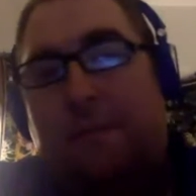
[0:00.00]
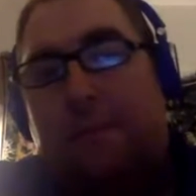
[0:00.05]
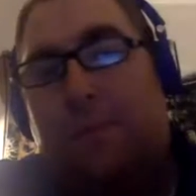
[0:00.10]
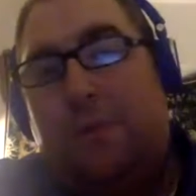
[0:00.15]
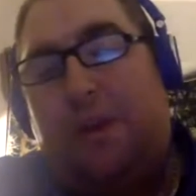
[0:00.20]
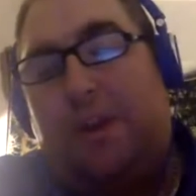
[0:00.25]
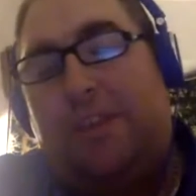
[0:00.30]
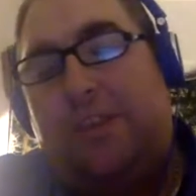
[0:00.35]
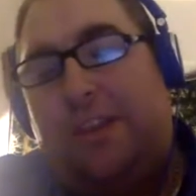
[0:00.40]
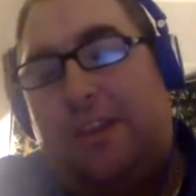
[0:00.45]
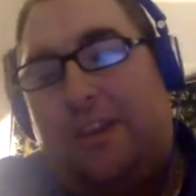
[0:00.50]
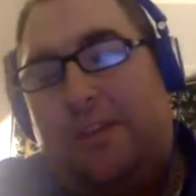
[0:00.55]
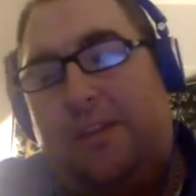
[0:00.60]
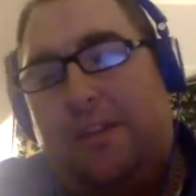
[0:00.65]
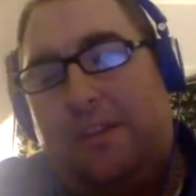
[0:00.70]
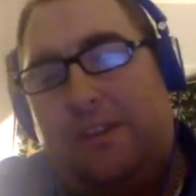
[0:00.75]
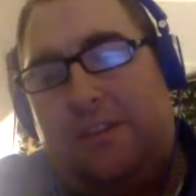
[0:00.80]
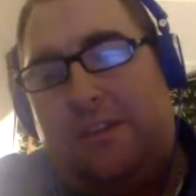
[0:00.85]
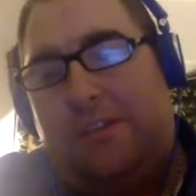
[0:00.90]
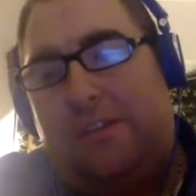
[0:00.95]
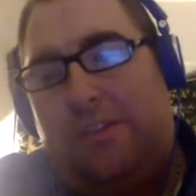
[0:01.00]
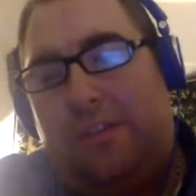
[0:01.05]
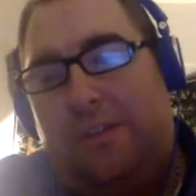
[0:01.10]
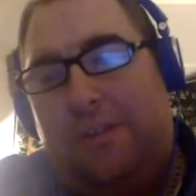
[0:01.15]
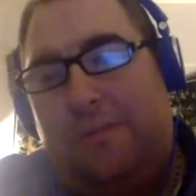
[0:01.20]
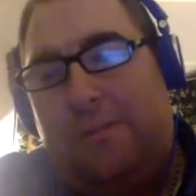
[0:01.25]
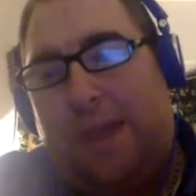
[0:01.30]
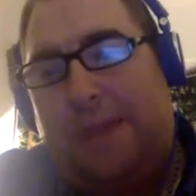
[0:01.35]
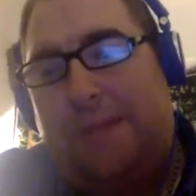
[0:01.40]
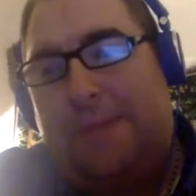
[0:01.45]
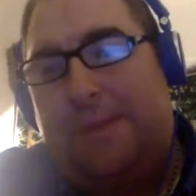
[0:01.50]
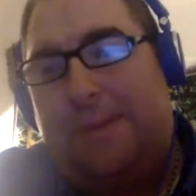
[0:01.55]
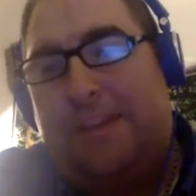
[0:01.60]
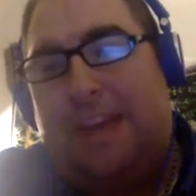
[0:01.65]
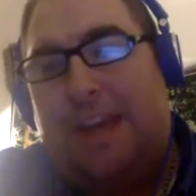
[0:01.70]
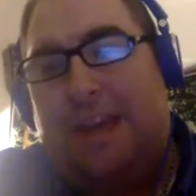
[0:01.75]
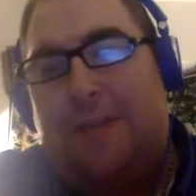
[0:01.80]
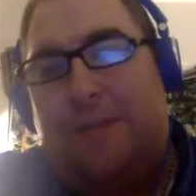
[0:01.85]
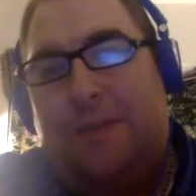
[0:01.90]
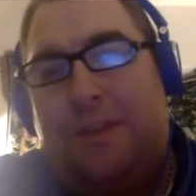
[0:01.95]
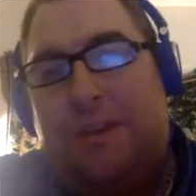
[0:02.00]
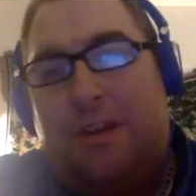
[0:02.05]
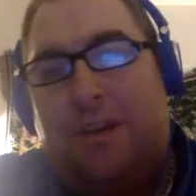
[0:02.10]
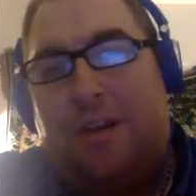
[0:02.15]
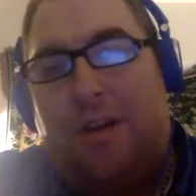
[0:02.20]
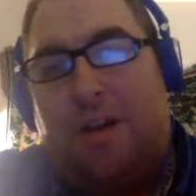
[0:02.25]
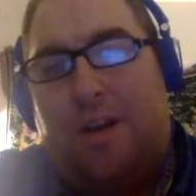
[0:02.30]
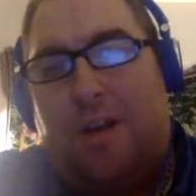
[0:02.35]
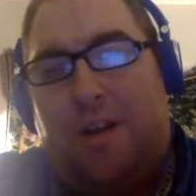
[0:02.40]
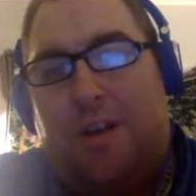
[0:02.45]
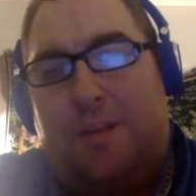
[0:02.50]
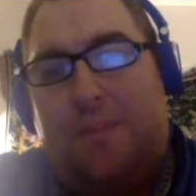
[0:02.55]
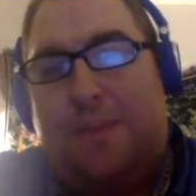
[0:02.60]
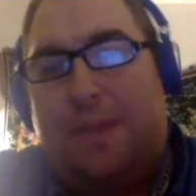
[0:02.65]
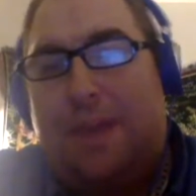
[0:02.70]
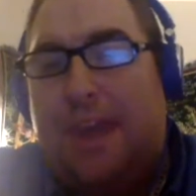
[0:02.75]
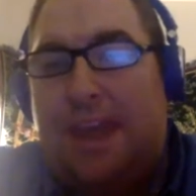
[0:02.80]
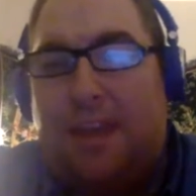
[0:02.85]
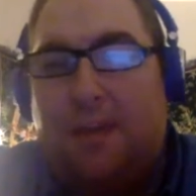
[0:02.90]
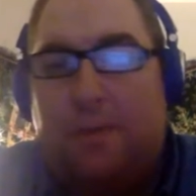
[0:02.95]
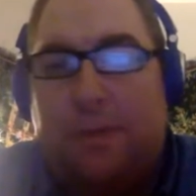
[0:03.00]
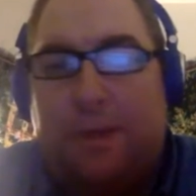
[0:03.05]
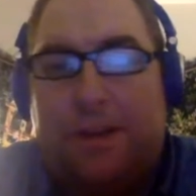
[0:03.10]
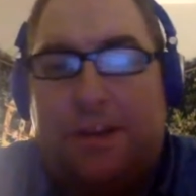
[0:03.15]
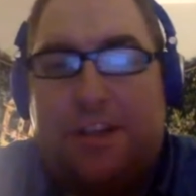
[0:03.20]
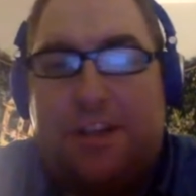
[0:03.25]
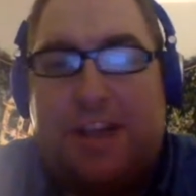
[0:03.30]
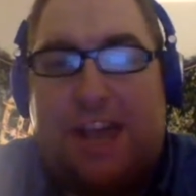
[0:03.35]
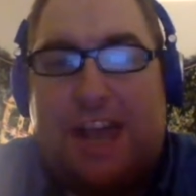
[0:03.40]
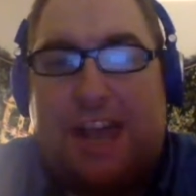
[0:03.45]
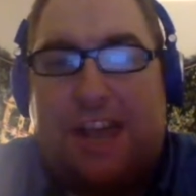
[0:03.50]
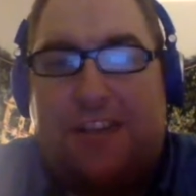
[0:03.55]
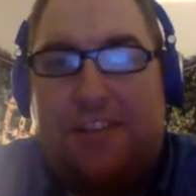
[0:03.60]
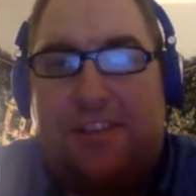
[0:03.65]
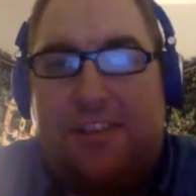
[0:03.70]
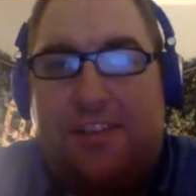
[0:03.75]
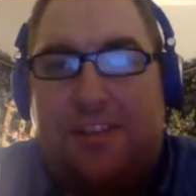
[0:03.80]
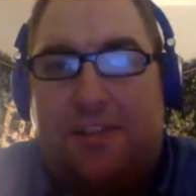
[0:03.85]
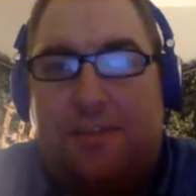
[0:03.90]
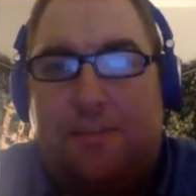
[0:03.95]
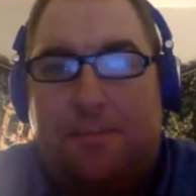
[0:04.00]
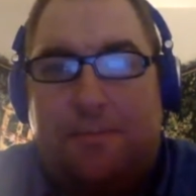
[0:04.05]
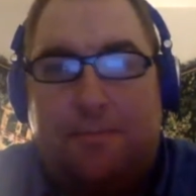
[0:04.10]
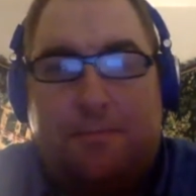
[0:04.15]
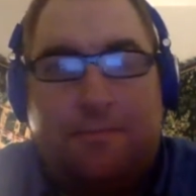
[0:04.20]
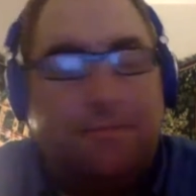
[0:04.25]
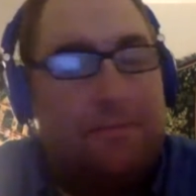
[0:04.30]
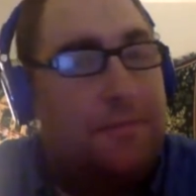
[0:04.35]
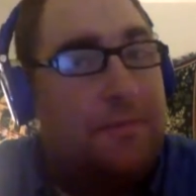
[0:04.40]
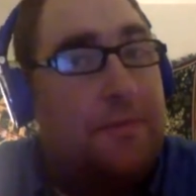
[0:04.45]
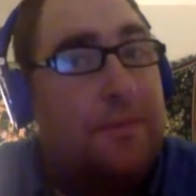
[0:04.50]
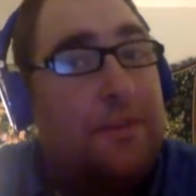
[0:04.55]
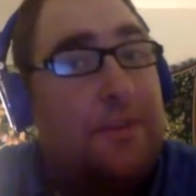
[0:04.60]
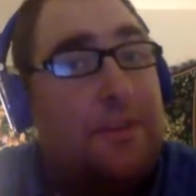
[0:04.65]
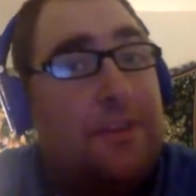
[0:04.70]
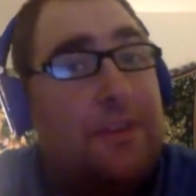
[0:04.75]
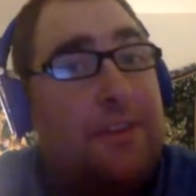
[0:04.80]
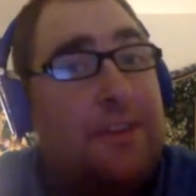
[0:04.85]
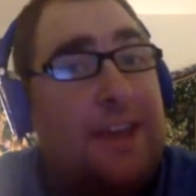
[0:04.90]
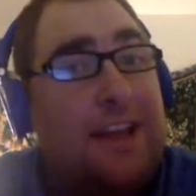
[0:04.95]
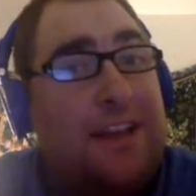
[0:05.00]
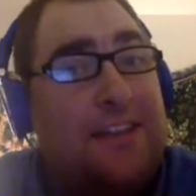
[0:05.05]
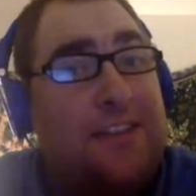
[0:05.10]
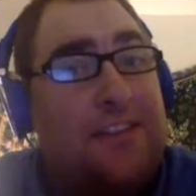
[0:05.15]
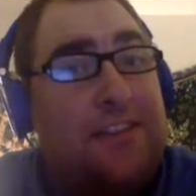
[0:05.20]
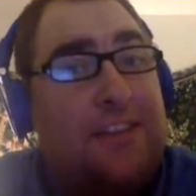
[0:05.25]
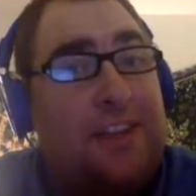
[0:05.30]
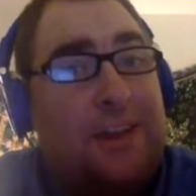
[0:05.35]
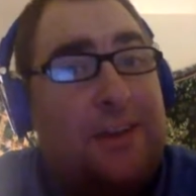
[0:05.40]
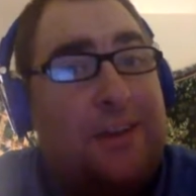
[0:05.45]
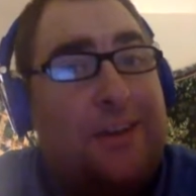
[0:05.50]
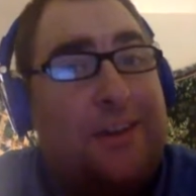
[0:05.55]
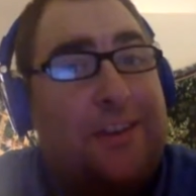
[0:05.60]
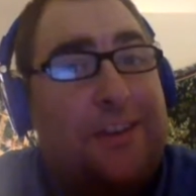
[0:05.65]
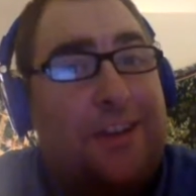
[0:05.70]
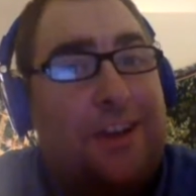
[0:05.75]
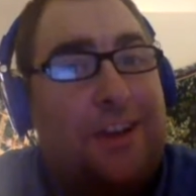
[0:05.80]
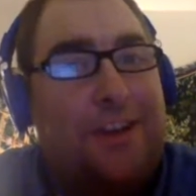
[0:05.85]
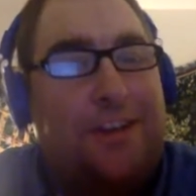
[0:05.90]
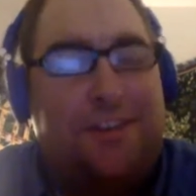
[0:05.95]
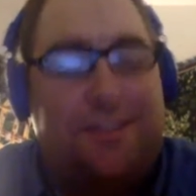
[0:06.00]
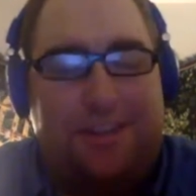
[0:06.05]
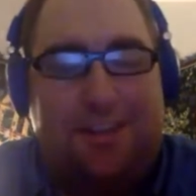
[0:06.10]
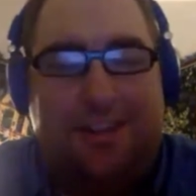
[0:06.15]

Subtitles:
But I think soon it might be time to call up Edwin Jackson. That's a scary thought.